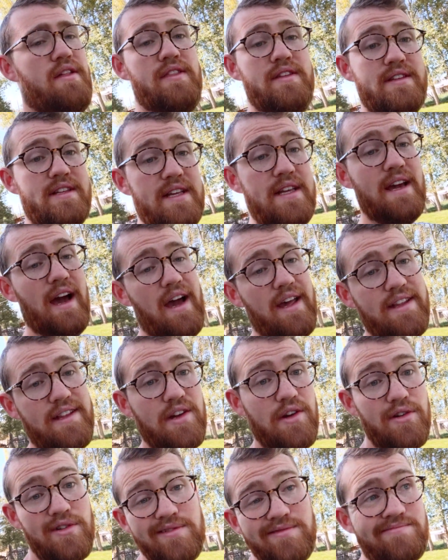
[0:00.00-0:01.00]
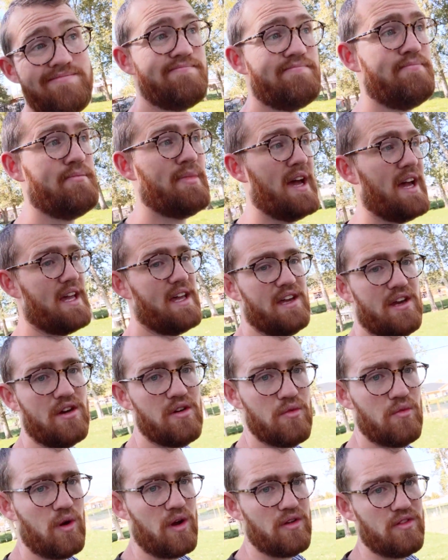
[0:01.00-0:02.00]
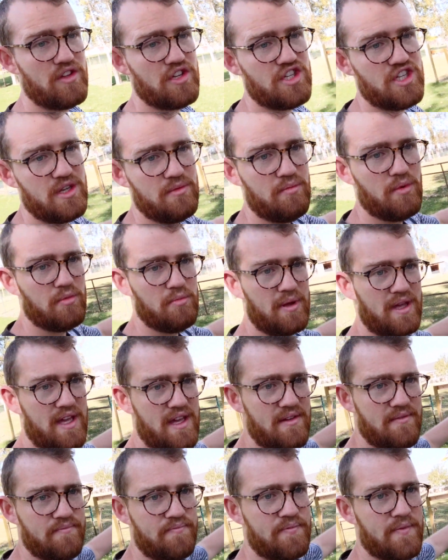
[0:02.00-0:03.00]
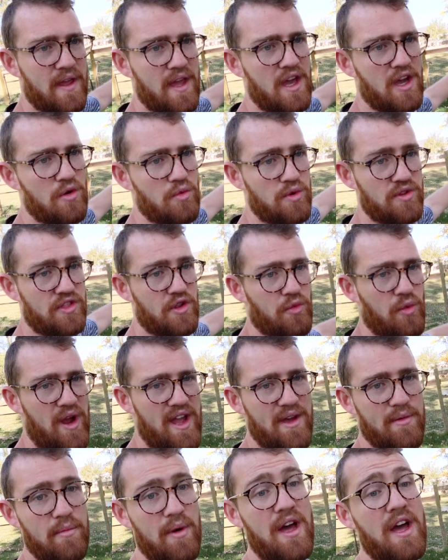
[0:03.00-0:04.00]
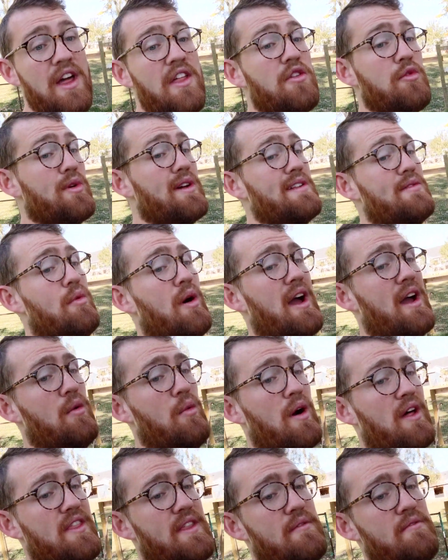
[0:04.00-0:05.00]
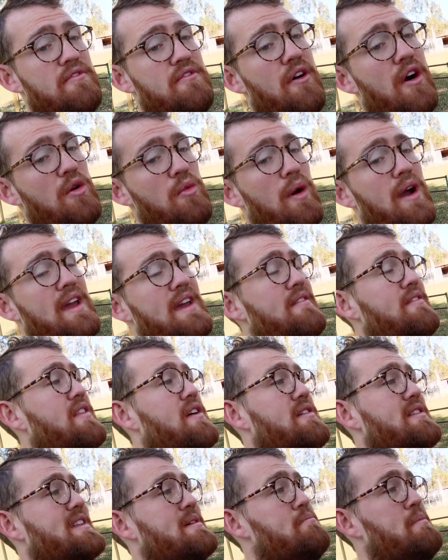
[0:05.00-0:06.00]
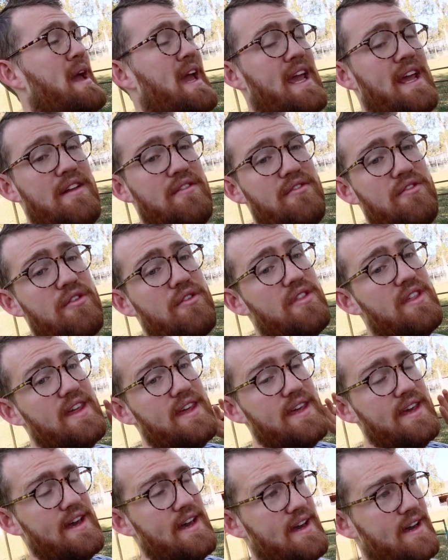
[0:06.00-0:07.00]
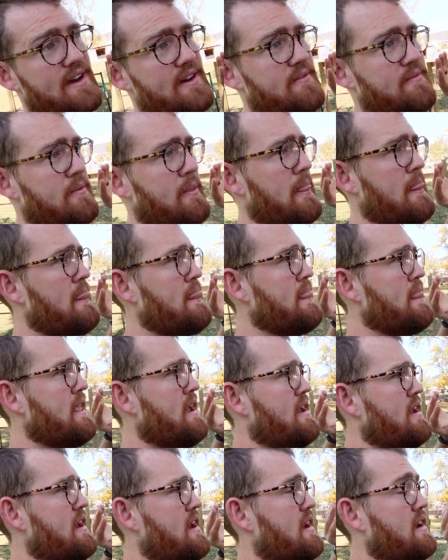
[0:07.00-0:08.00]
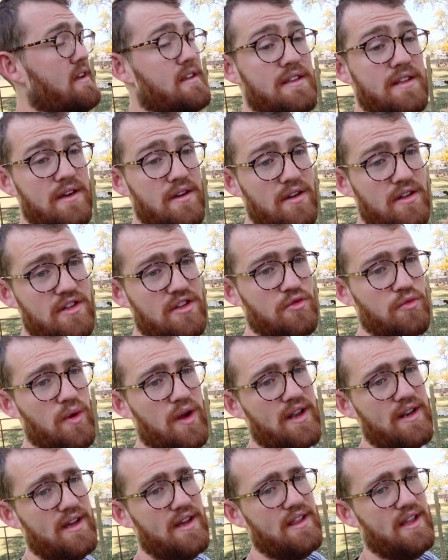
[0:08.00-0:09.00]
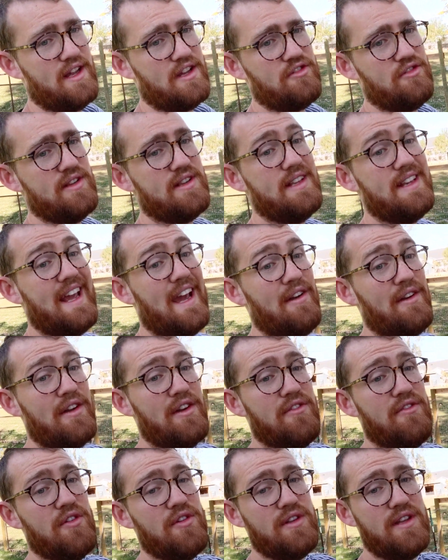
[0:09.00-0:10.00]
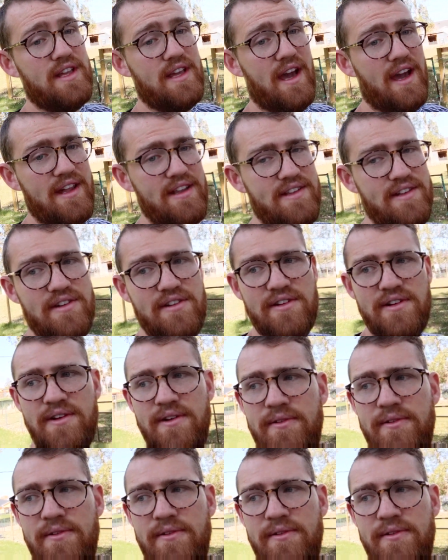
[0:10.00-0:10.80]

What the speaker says: the De-Icer back here where the sheep will be with the ram. The reason why I want them far away, even though it's a pain for the to run electricity out here for a De-Icer,